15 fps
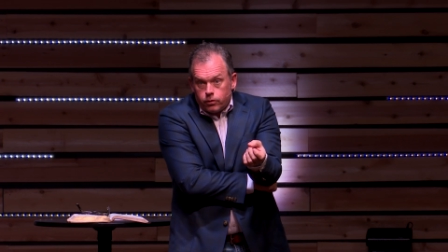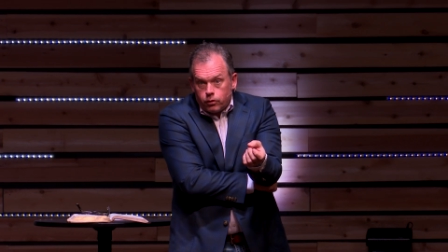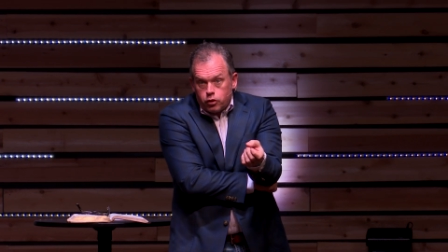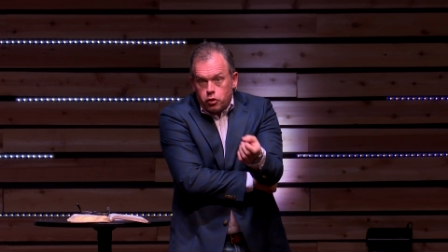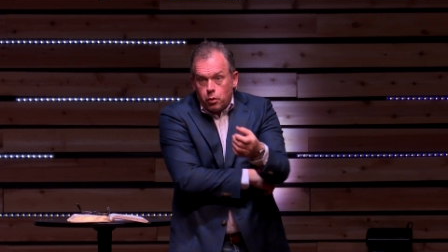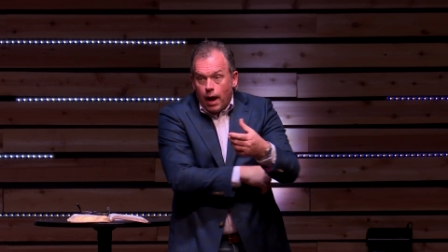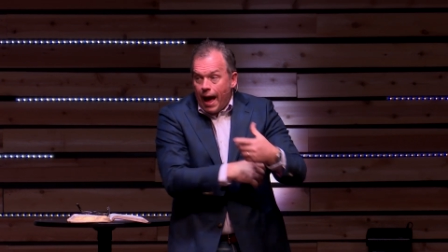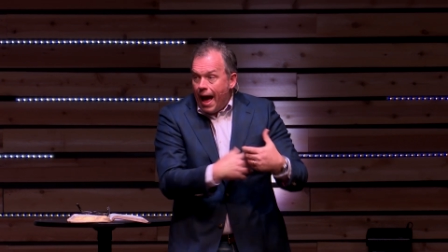
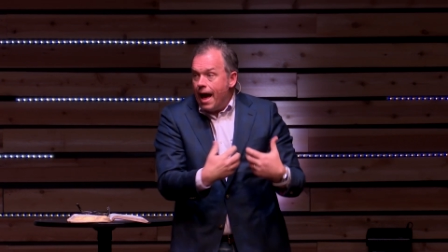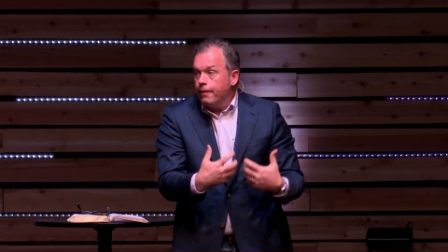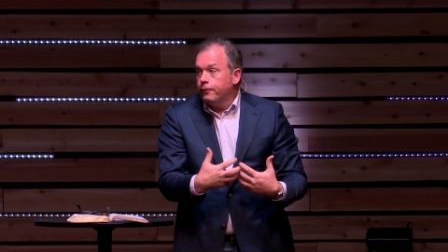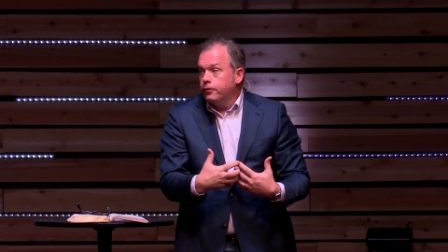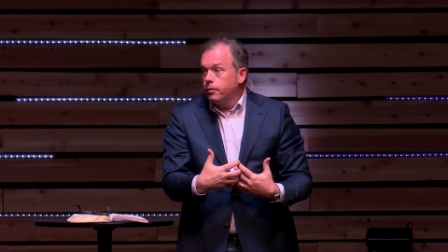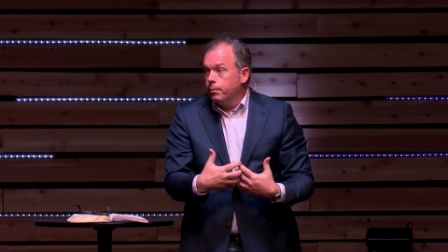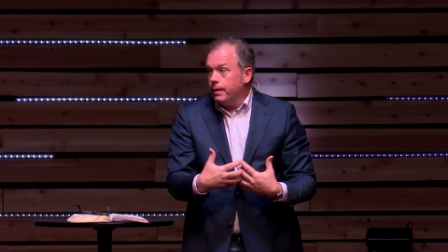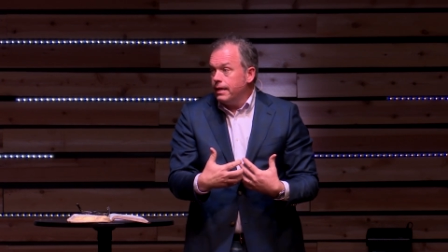You
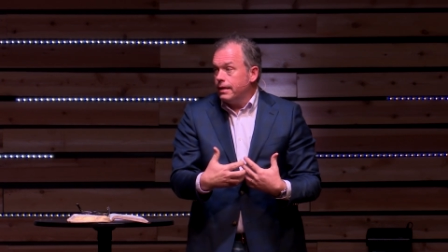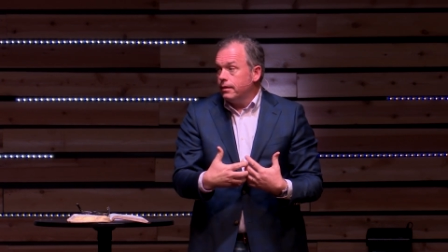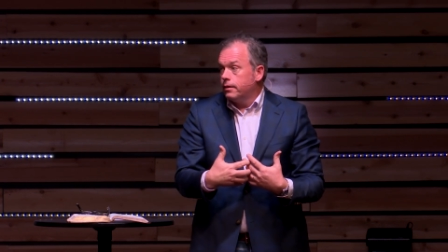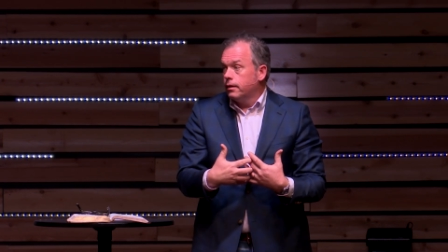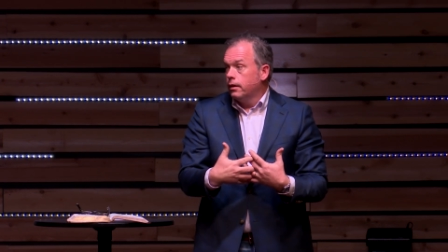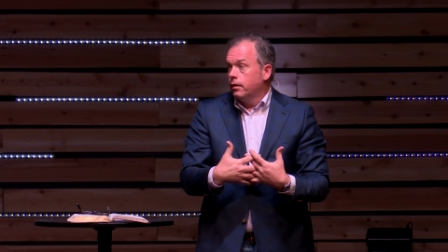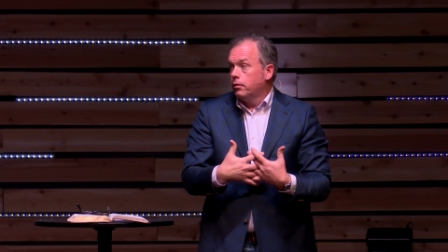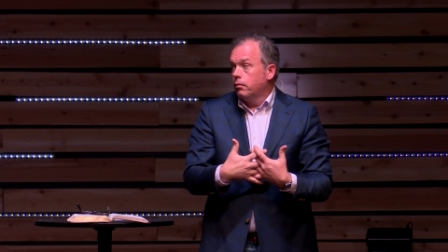have to
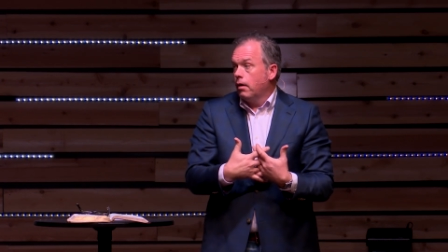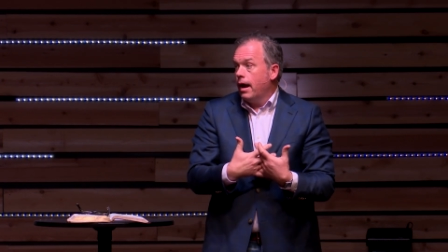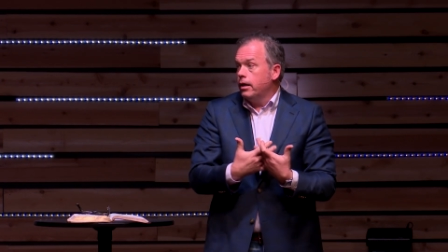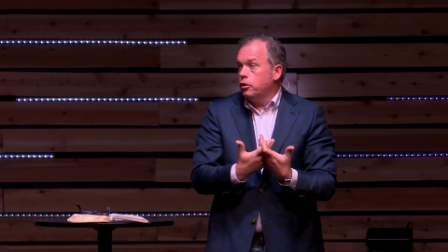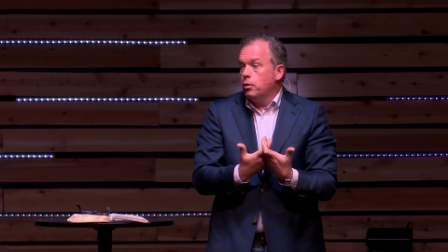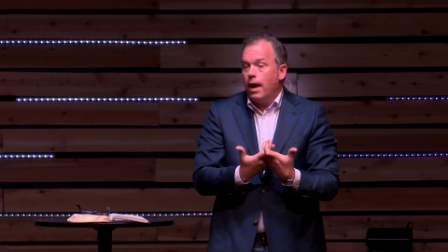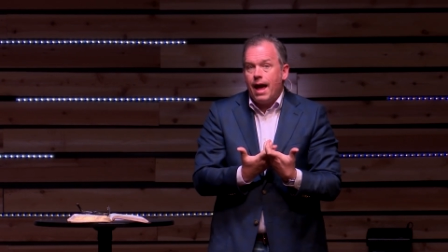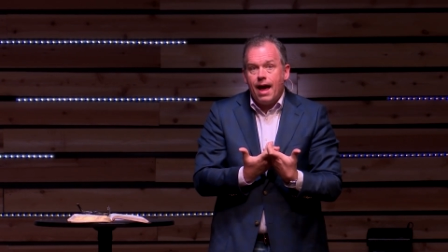meet, right?
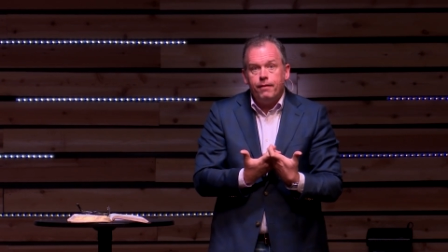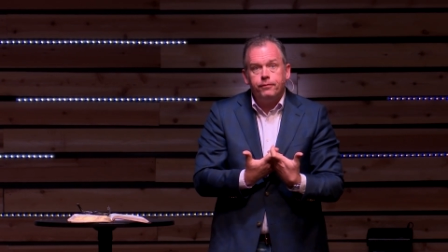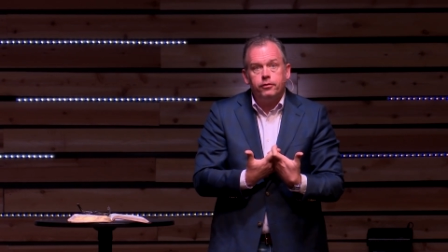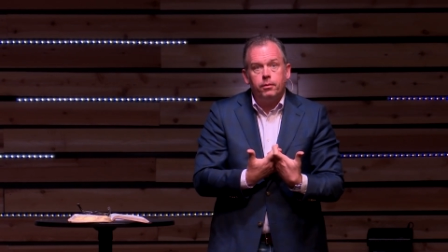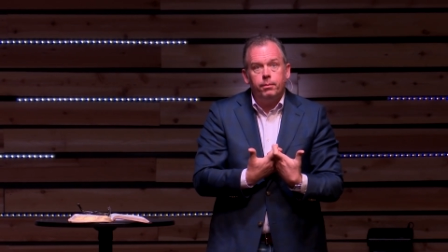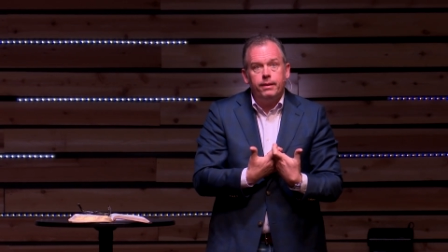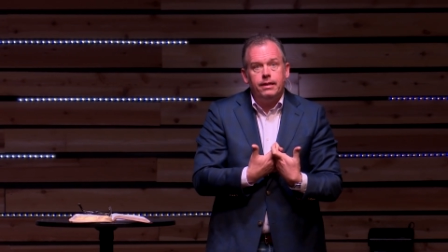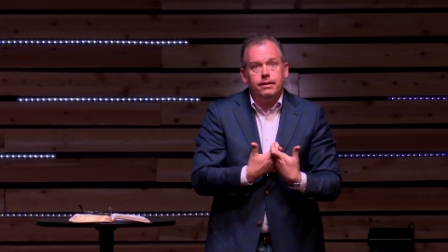You have
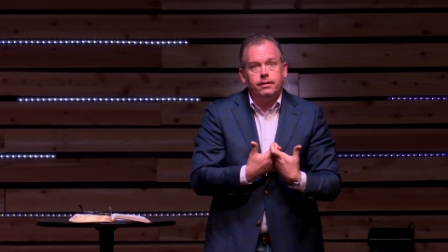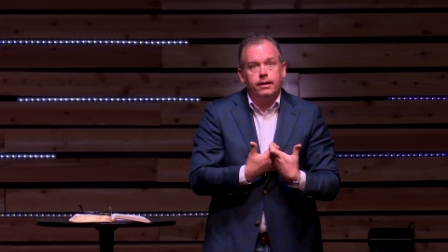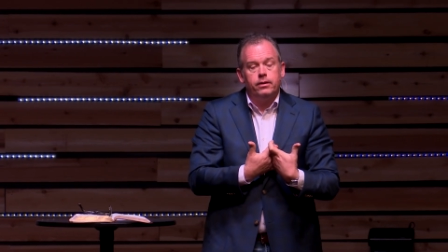to meet.